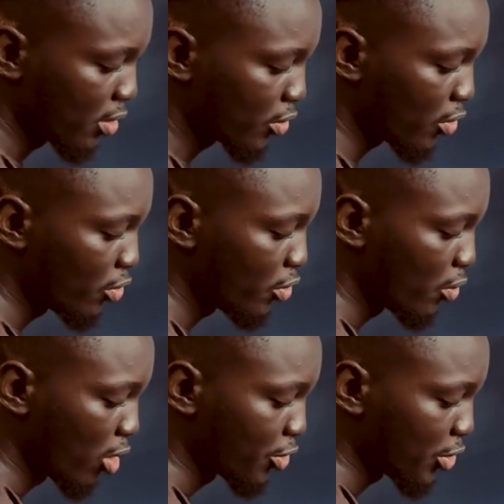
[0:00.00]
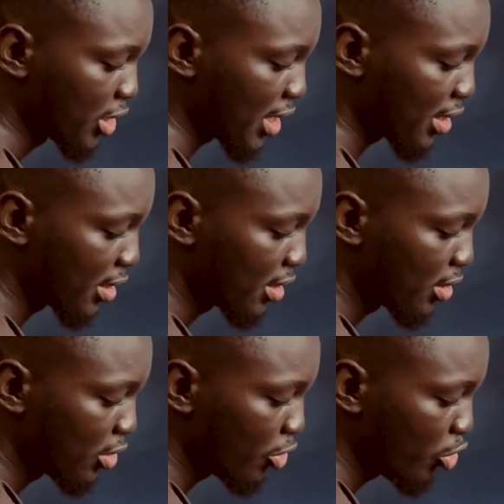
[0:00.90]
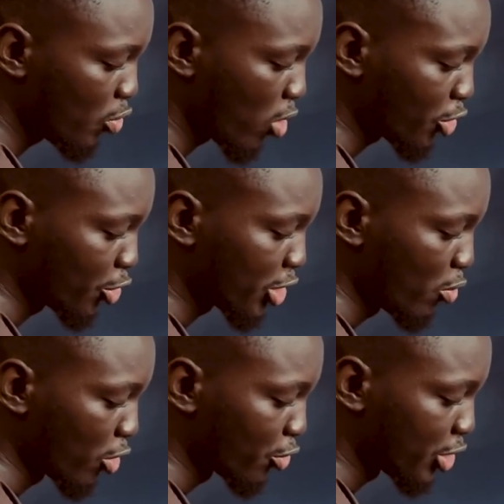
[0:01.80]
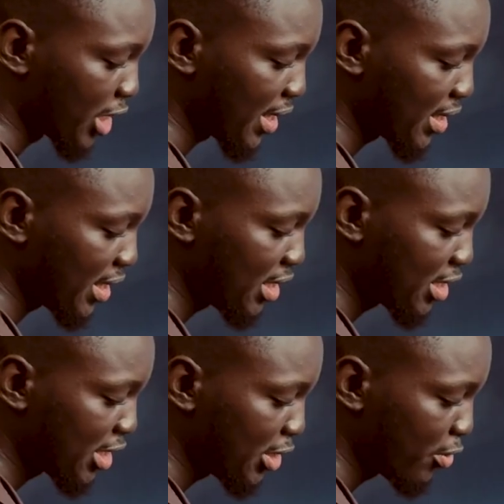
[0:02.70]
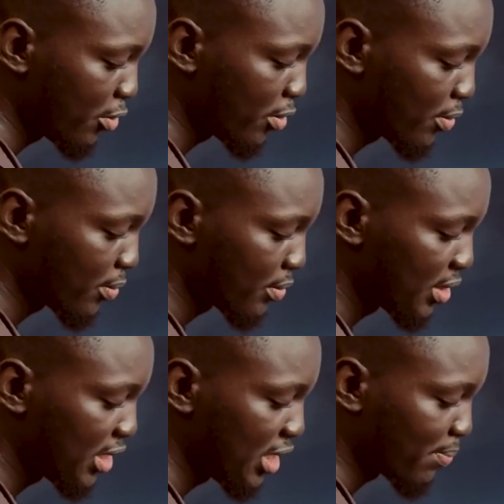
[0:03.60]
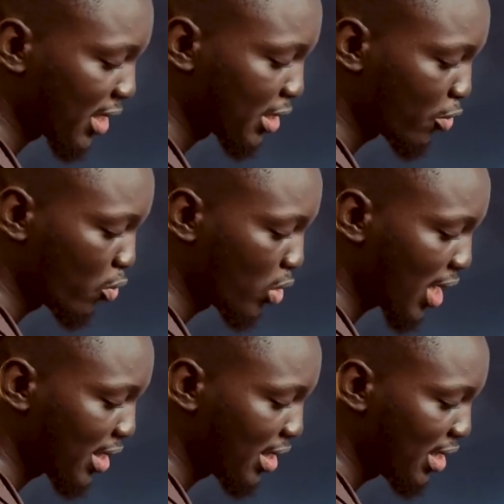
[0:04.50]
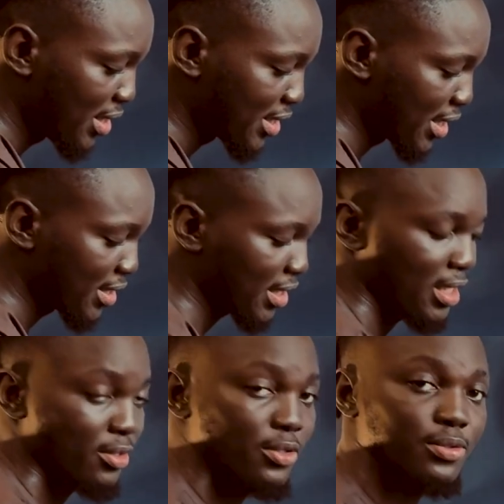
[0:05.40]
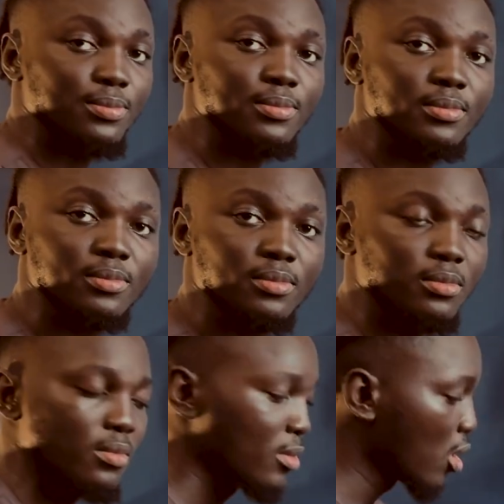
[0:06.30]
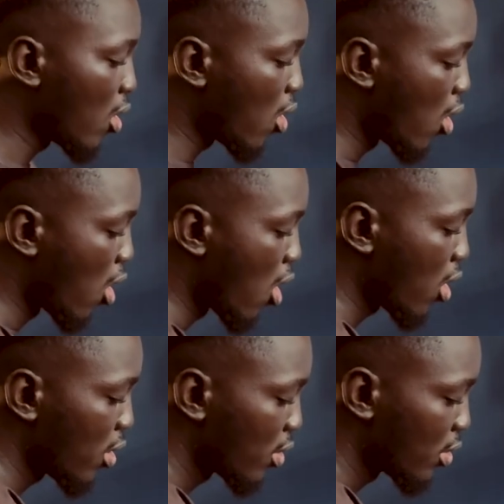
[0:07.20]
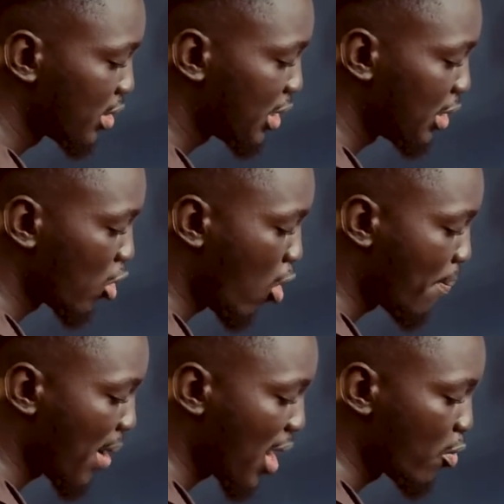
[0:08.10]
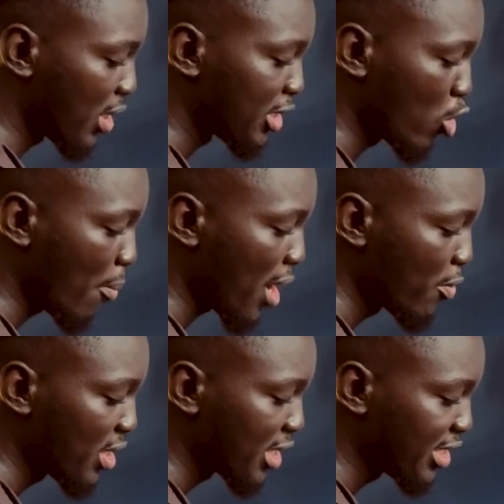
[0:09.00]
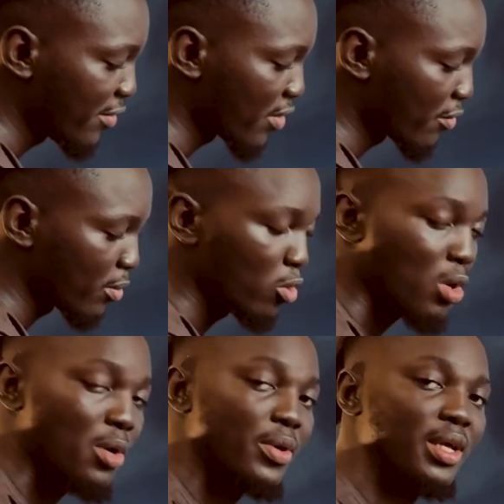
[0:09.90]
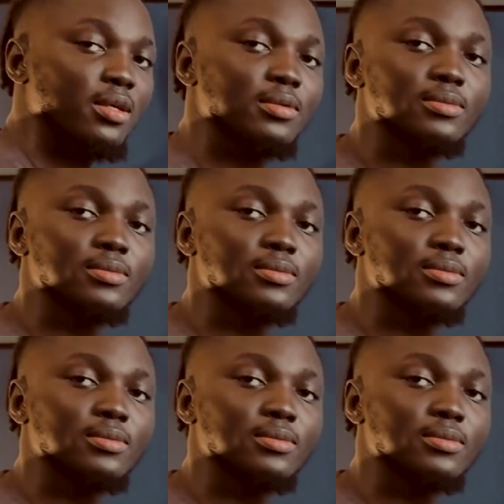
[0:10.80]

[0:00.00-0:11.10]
So you want to check. What you still want to check is still this particular latest candle or the upper week. The upper week is different from lower week